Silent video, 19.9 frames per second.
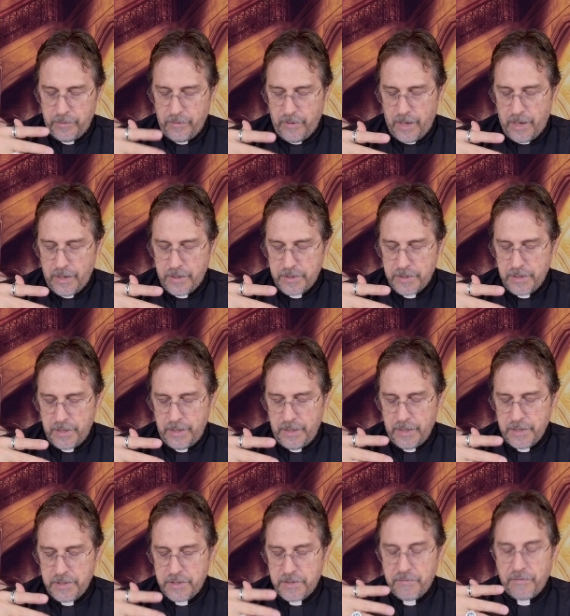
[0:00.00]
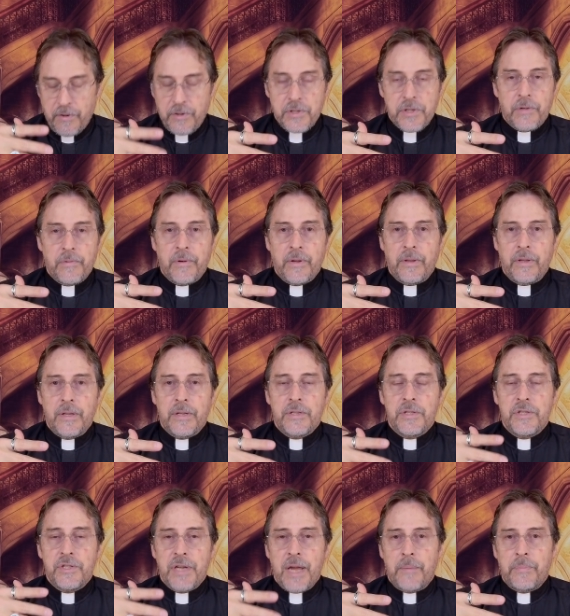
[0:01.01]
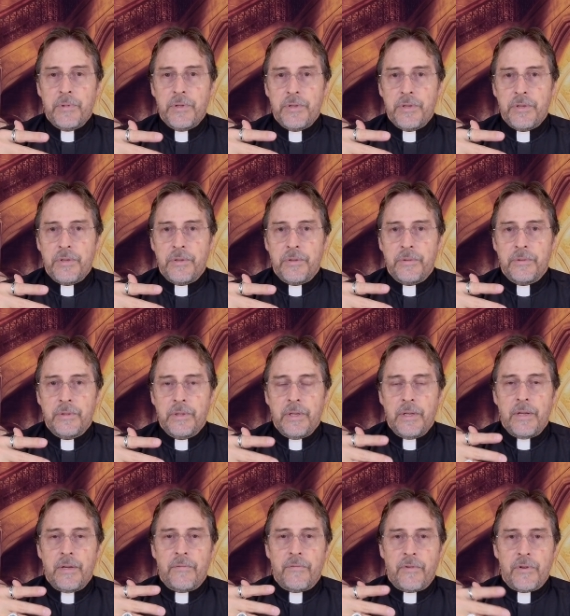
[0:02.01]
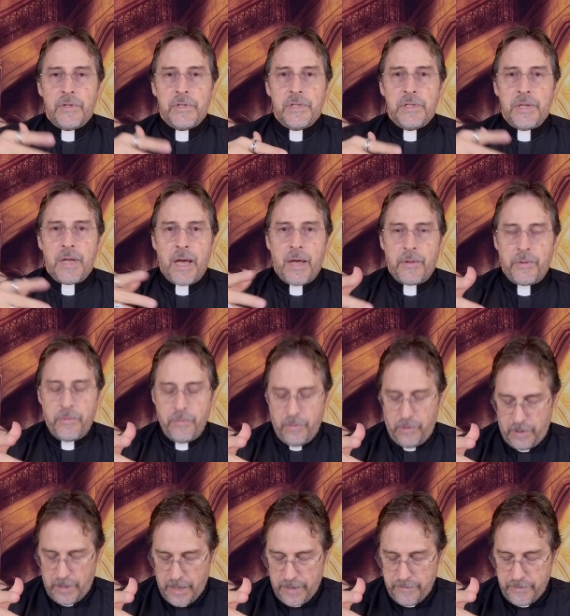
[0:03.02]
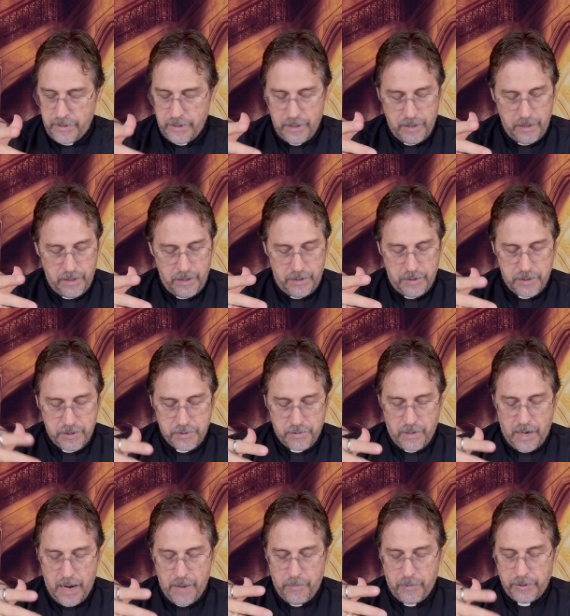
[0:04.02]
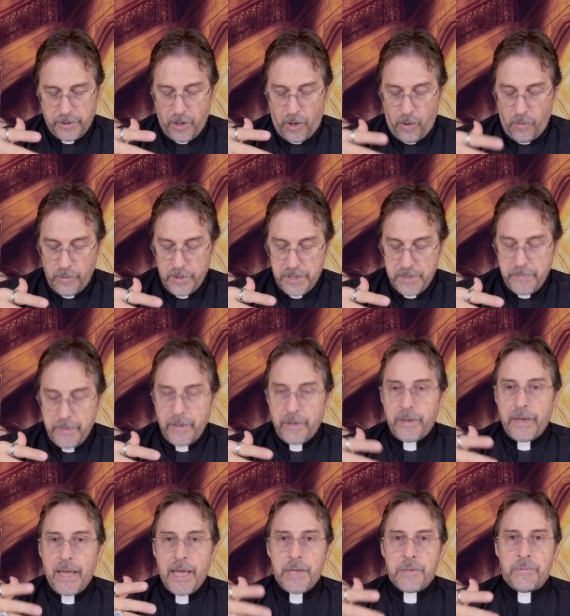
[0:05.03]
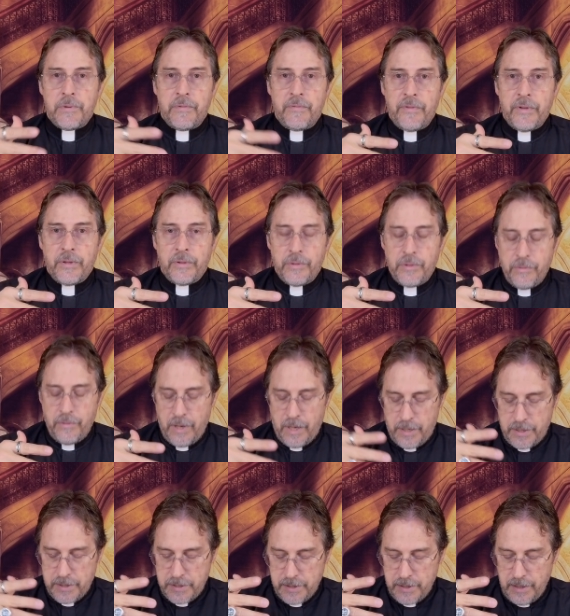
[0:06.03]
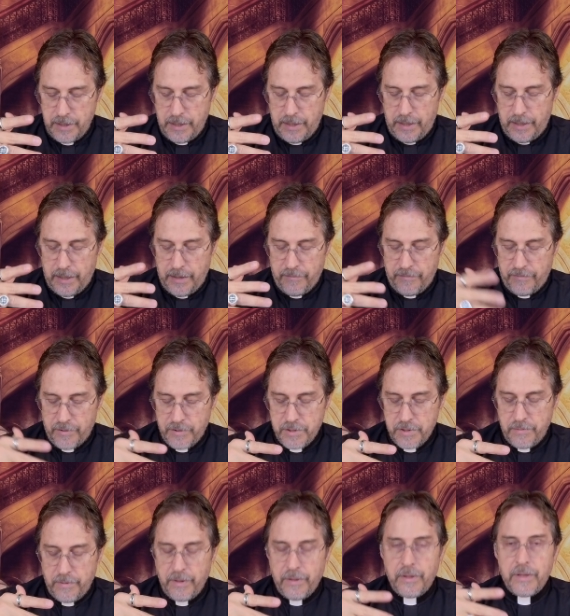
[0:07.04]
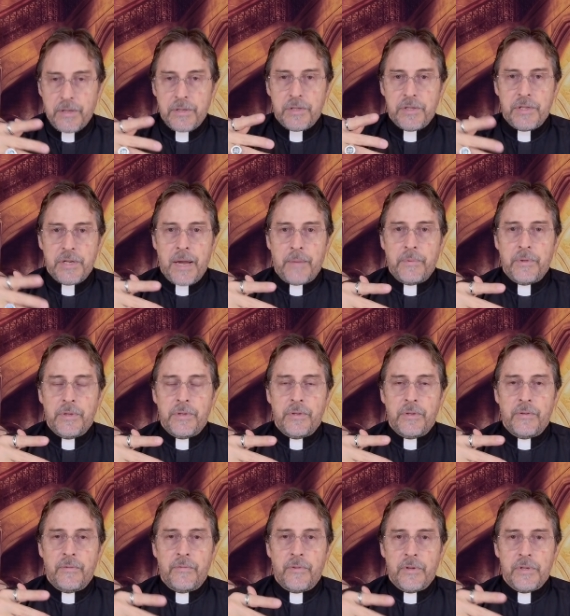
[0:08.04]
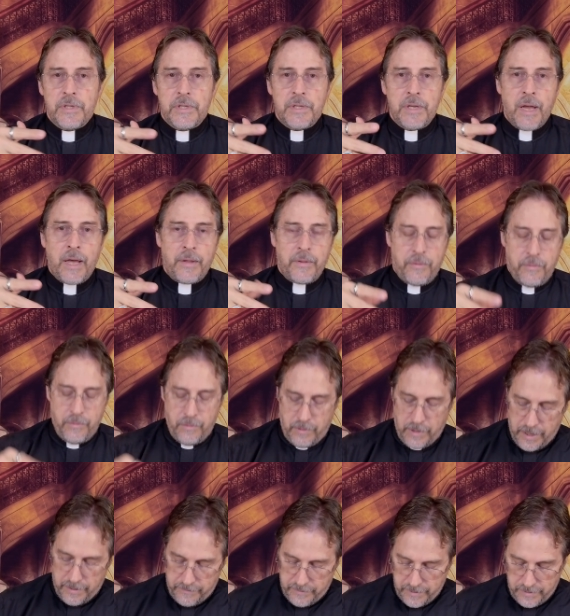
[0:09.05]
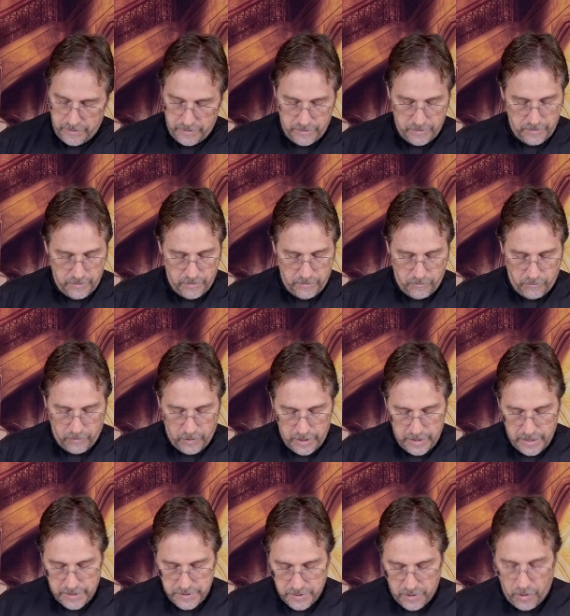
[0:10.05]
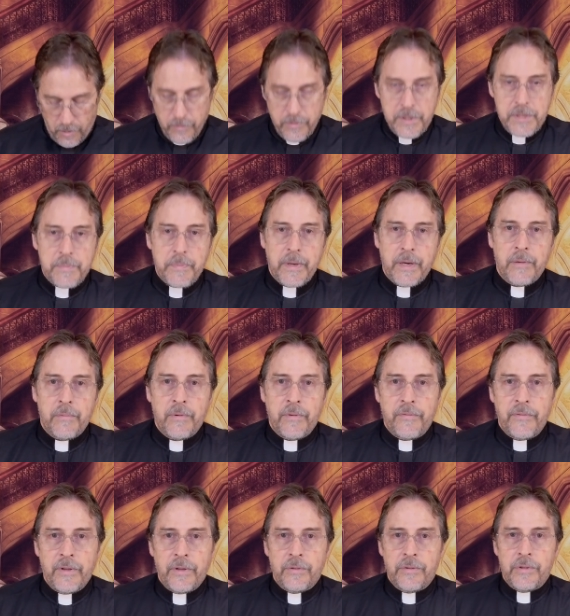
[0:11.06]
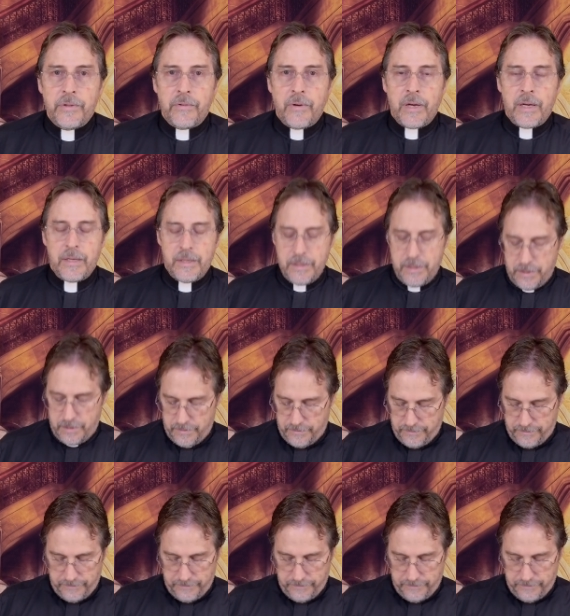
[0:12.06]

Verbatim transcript: to us, and this is 1 Corinthians chapter 2, verses 9 through 11. Describe what the Holy Spirit has revealed to us in 1 Corinthians chapter 2, verses 9 through 11. What has the Holy Spirit revealed to us?